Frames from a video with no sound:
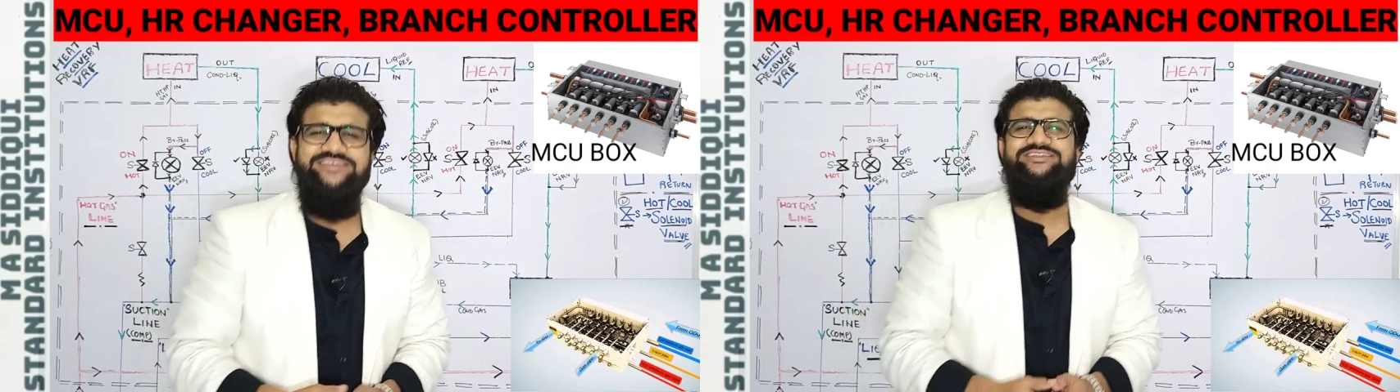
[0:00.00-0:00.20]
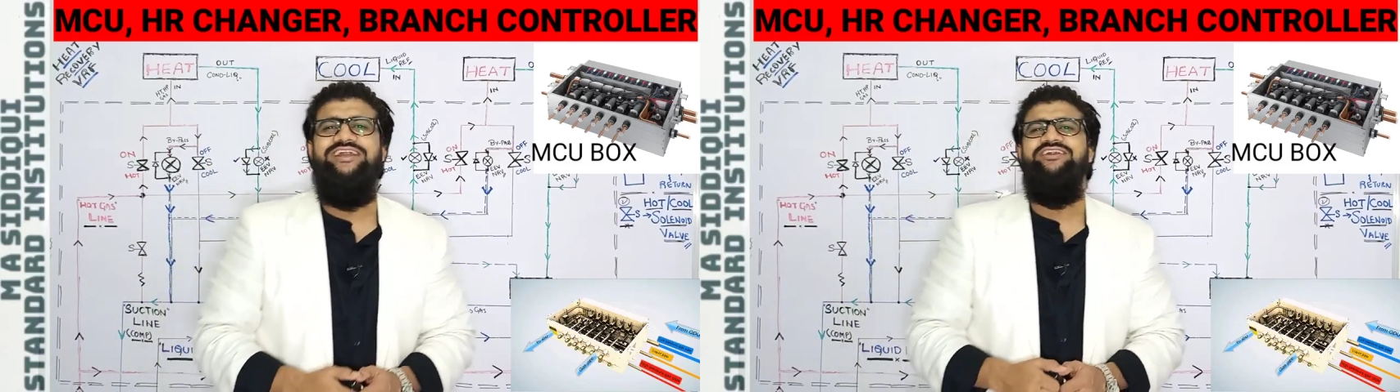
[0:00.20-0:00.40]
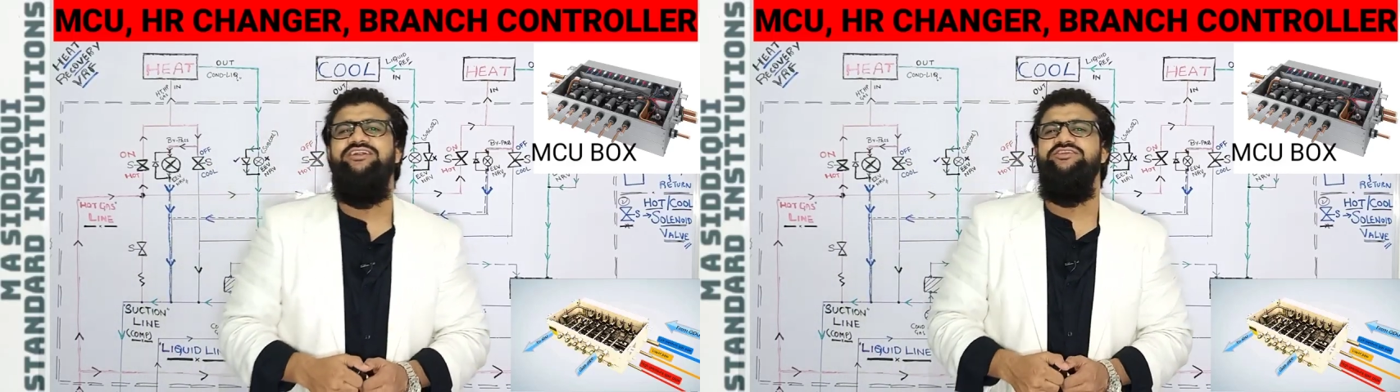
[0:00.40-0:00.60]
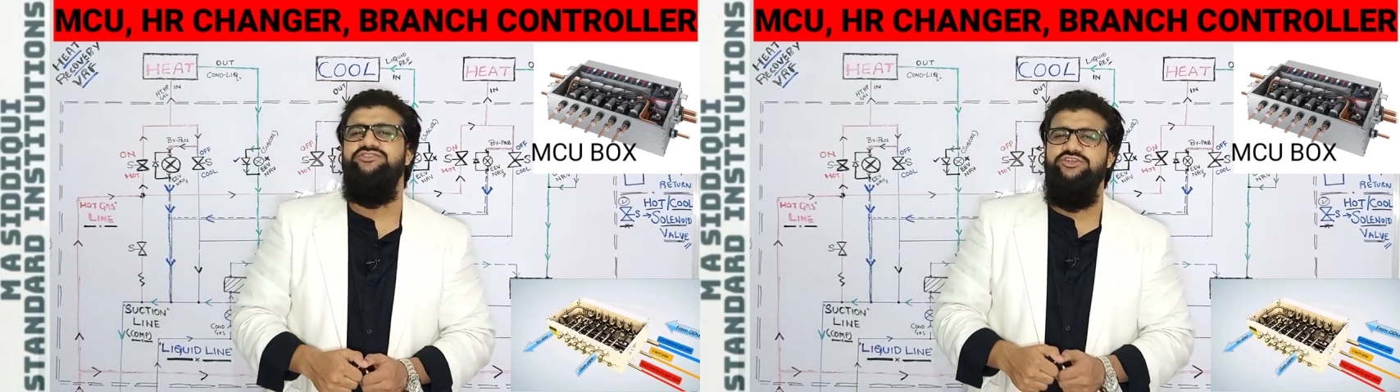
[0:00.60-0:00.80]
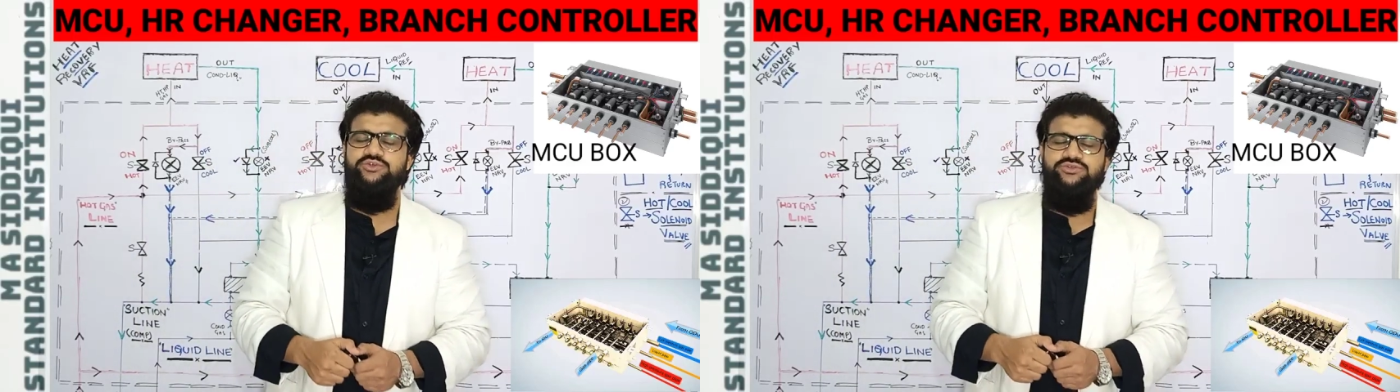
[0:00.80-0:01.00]
Standard
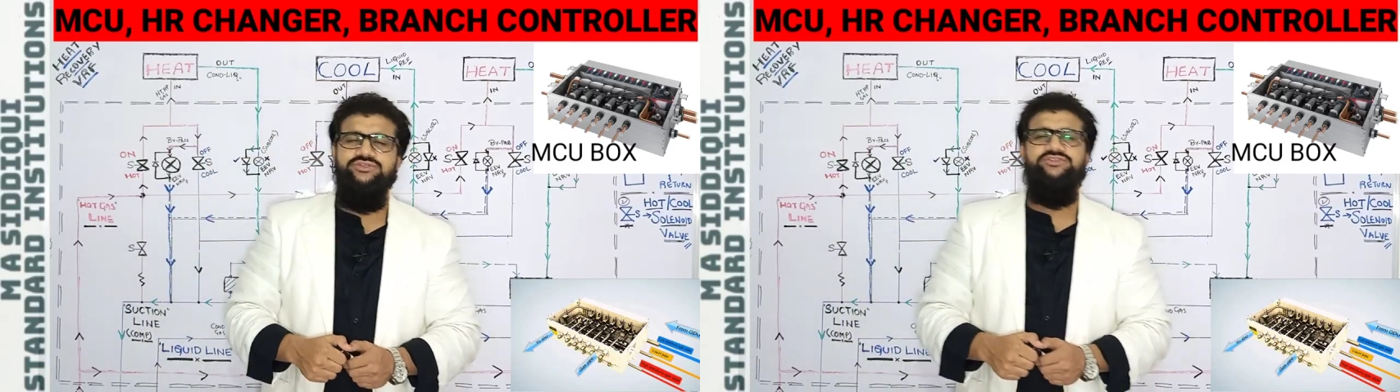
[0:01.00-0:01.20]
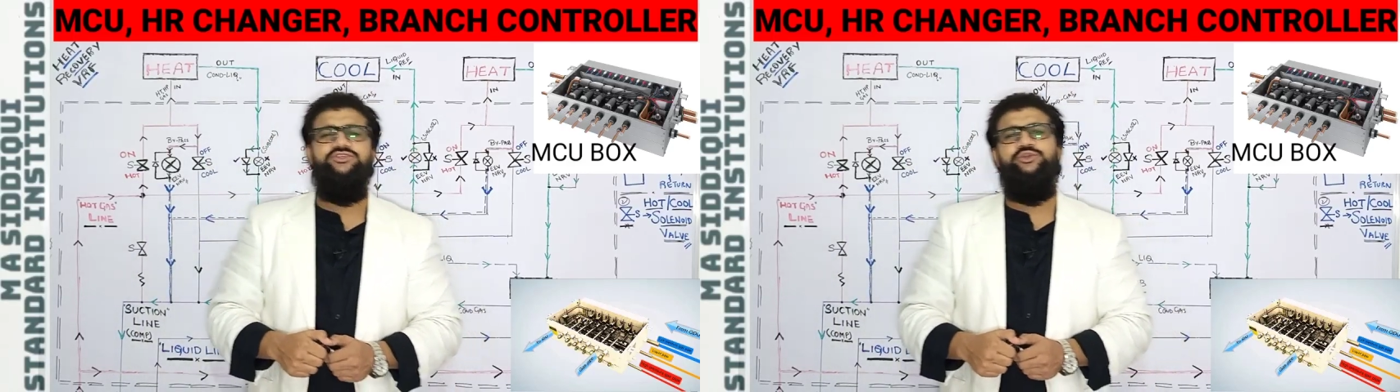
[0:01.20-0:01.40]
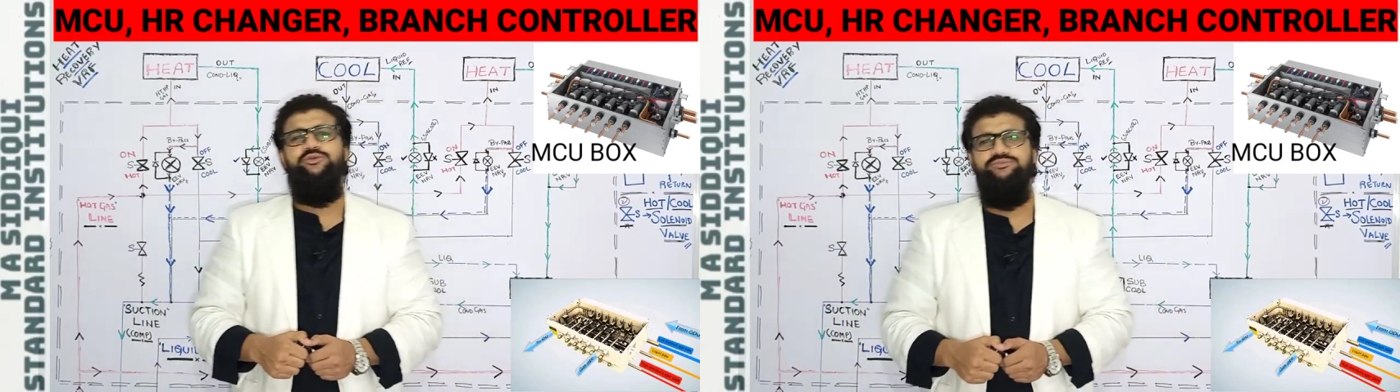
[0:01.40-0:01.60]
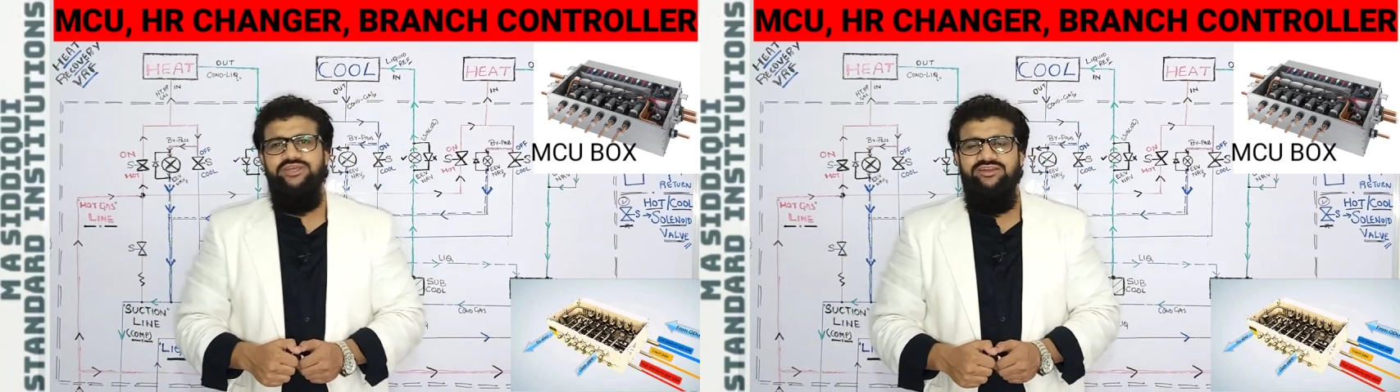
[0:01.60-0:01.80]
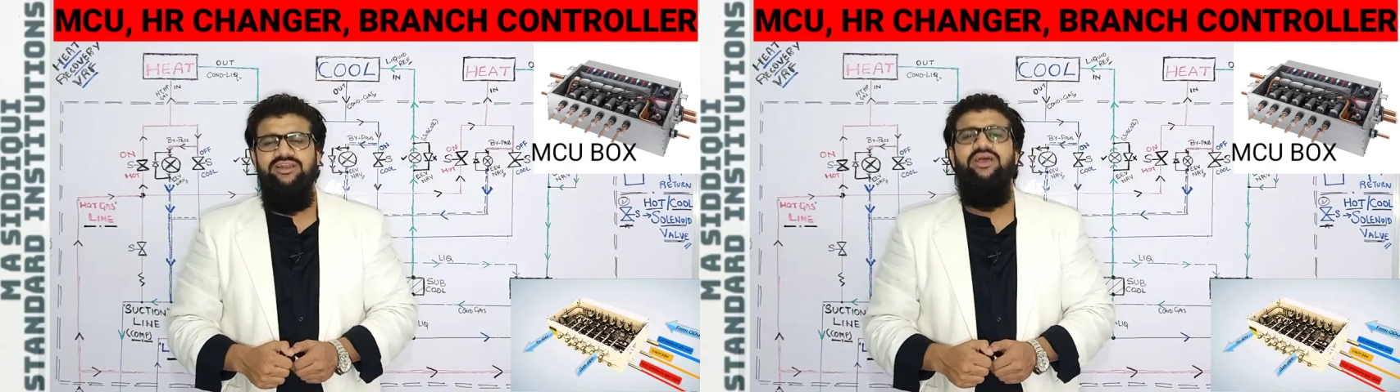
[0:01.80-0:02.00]
Institutions YouTube
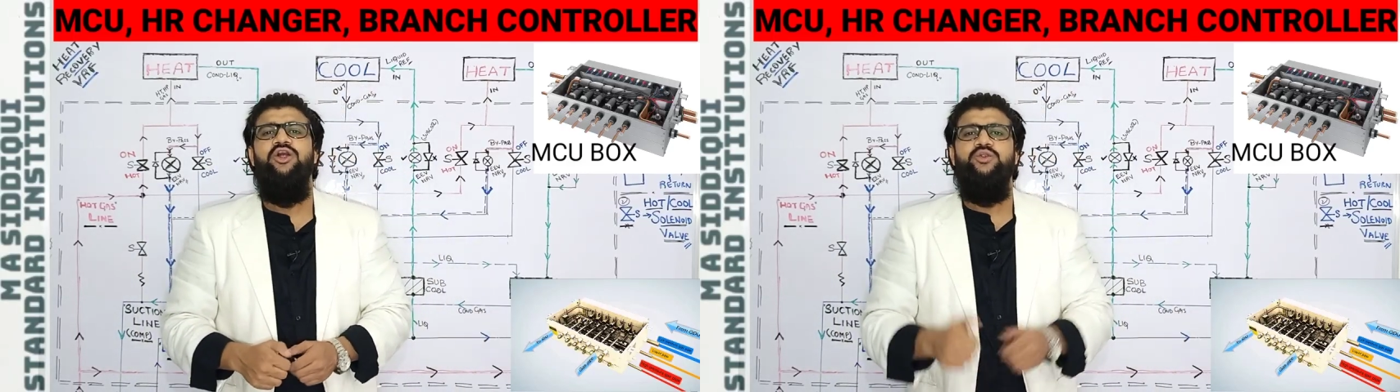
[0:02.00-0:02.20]
channel.